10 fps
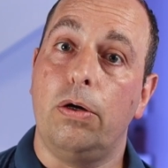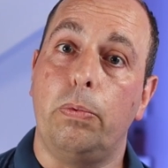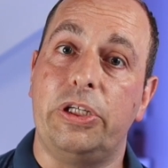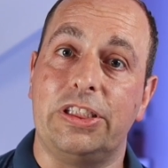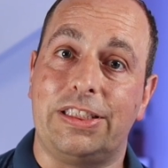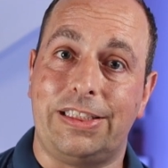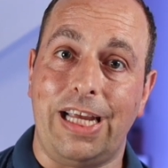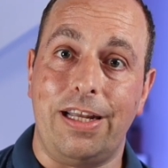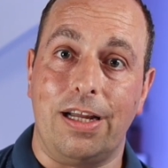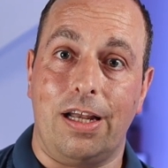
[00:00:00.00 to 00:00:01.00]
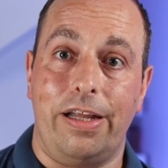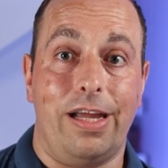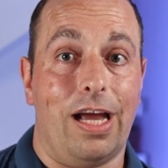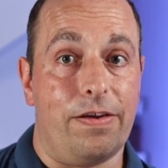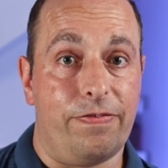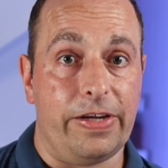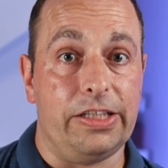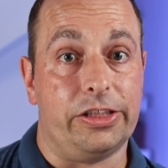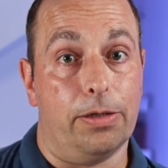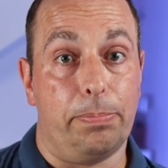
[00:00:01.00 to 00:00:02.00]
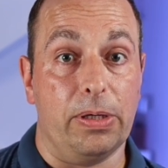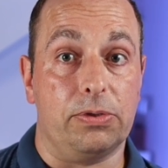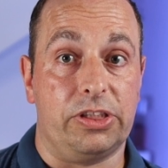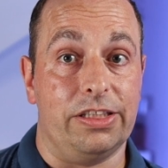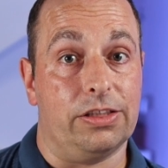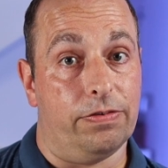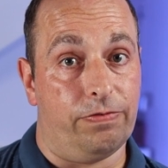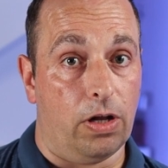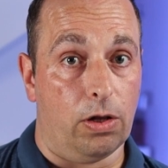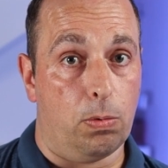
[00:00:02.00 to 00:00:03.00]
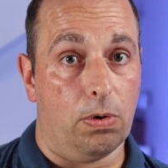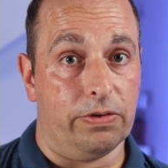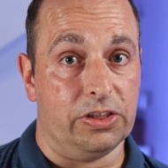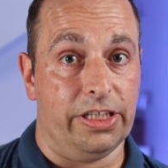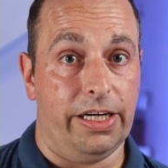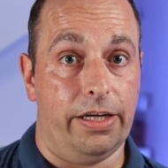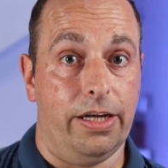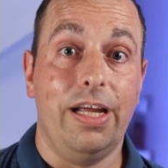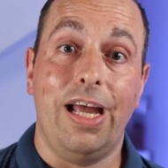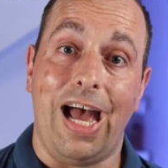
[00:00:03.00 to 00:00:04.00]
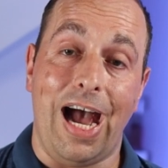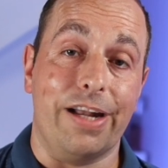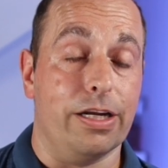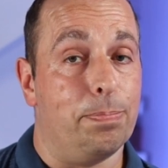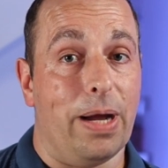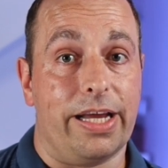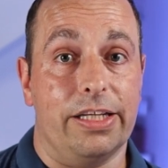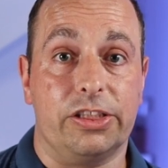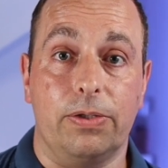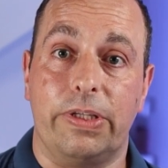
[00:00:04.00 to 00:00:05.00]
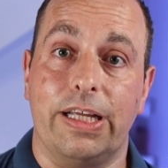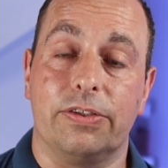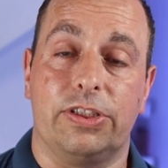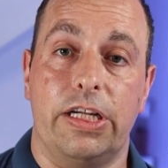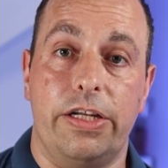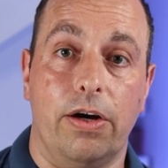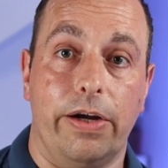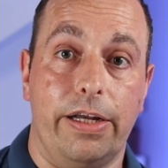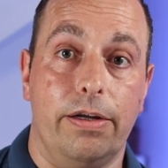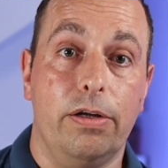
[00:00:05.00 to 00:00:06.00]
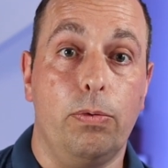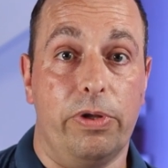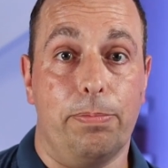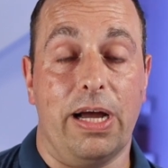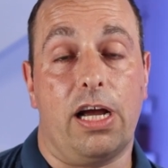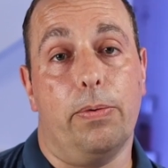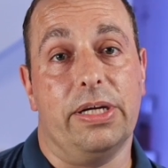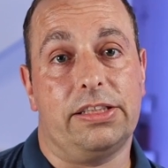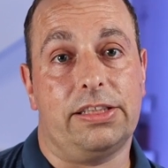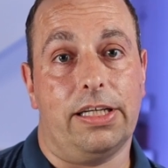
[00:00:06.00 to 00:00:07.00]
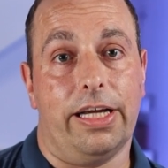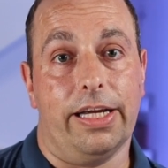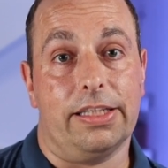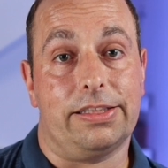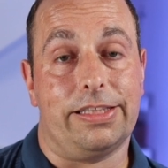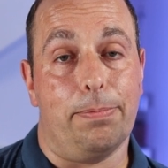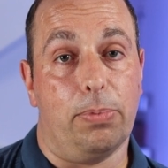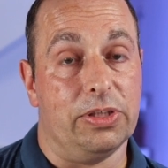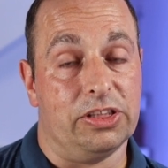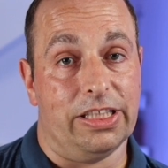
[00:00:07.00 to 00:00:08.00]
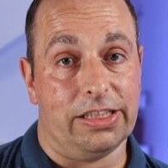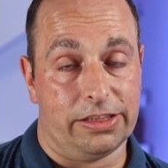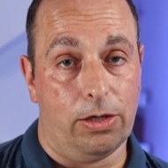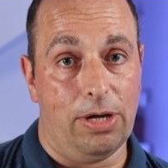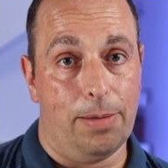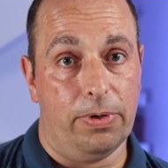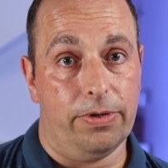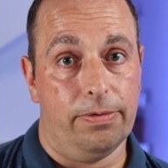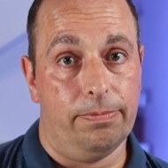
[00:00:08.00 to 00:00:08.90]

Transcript: which is technically a feature built into file quarantine, added back in 2009 with macOS X 10.6 Snow Leopard.